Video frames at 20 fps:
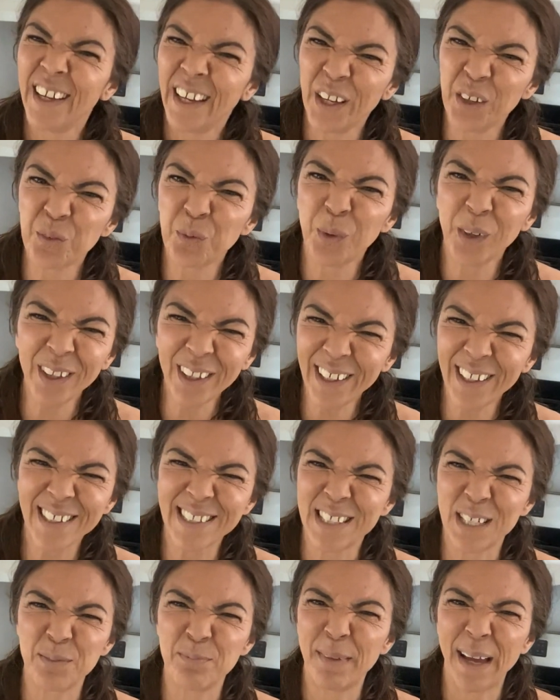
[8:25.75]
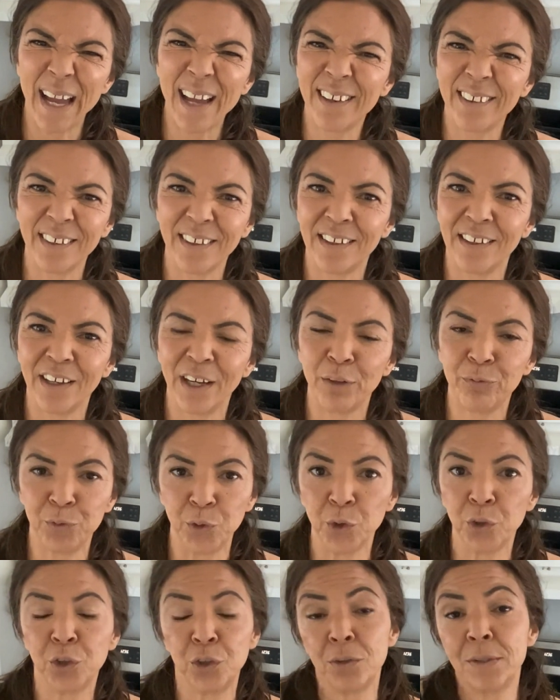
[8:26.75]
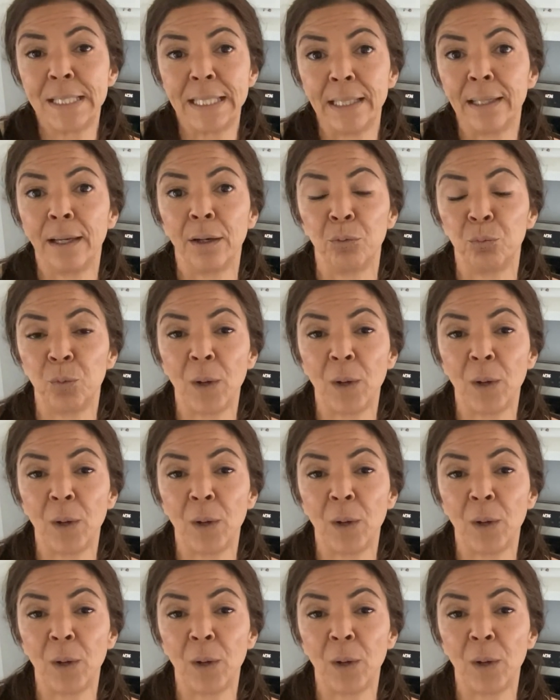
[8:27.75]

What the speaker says: it really doesn't matter if you're using it